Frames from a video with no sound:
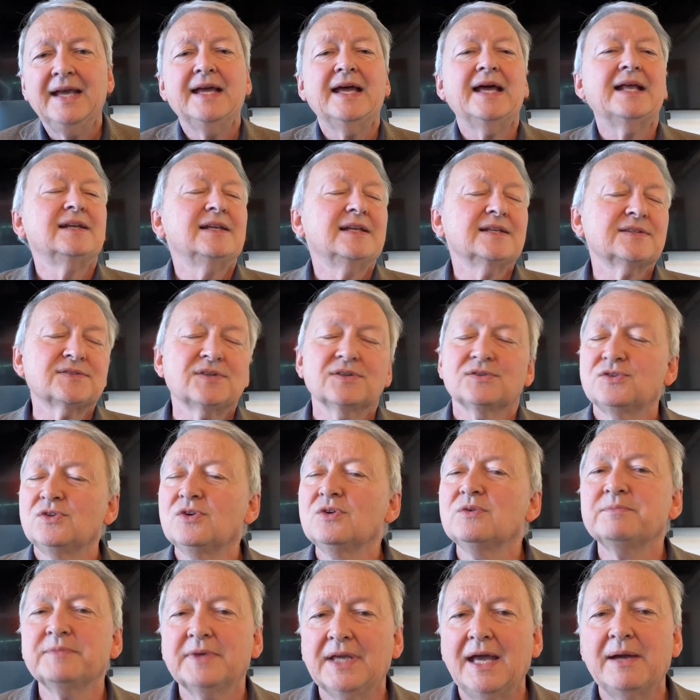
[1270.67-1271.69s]
and let's
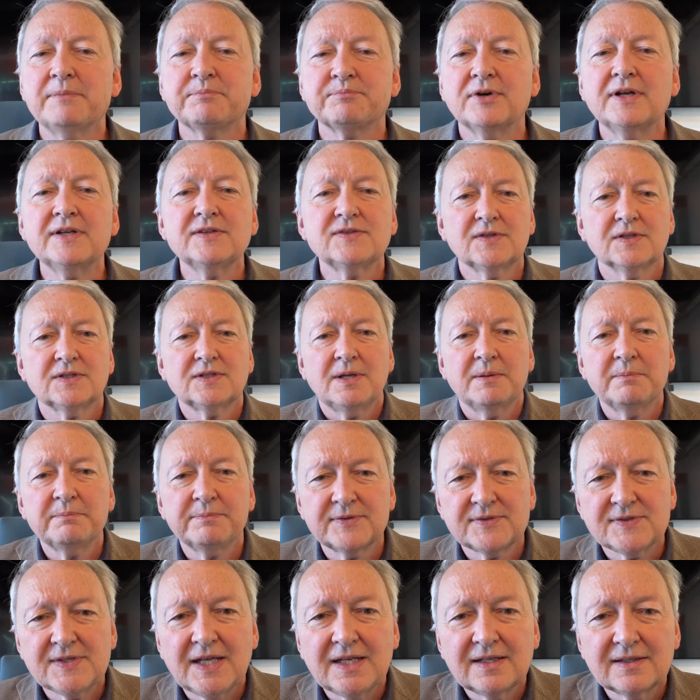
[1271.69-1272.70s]
assume cap rates at
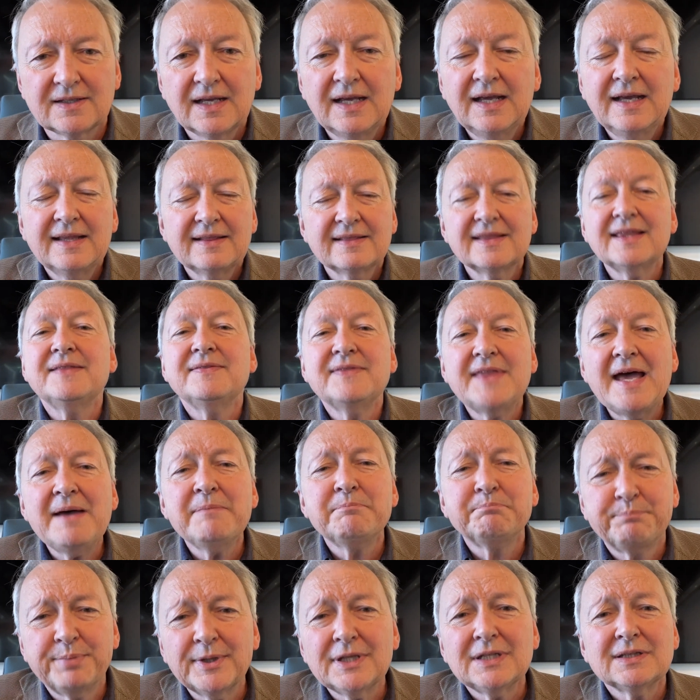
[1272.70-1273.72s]
10%, then
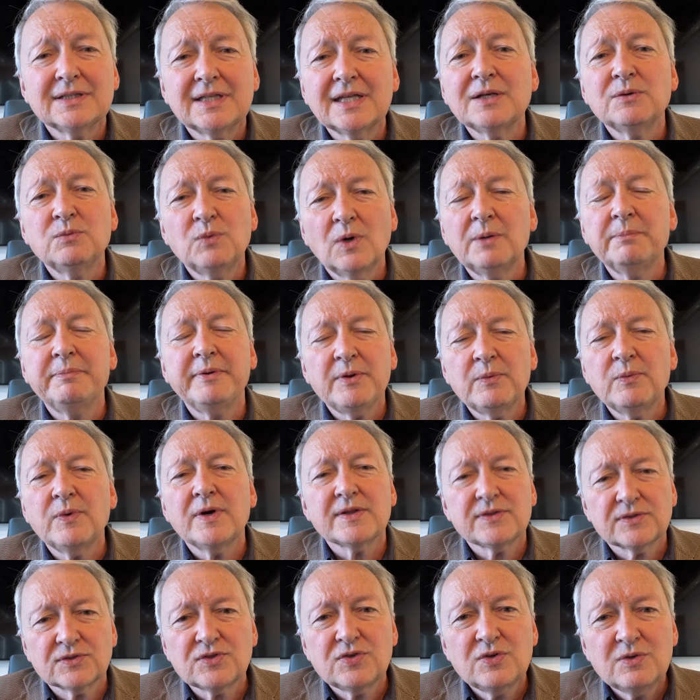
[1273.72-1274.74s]
that building will be
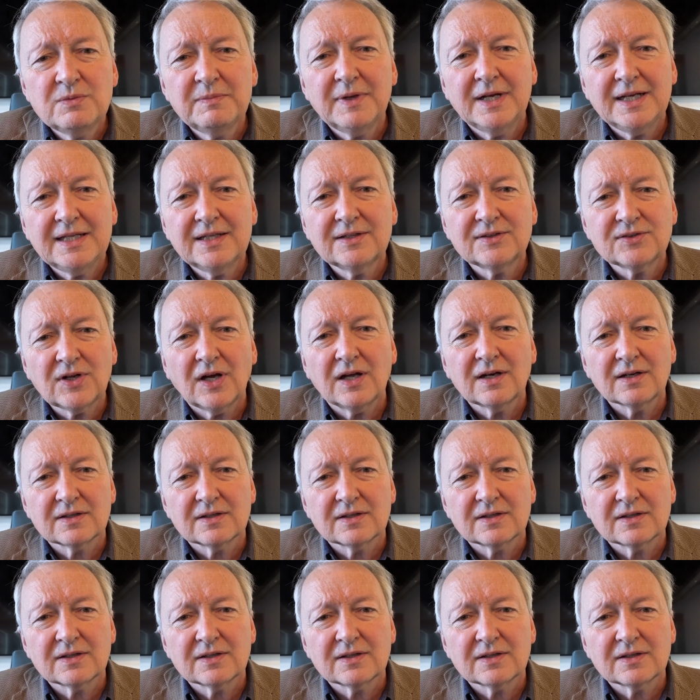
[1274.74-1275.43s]
worth $2 million.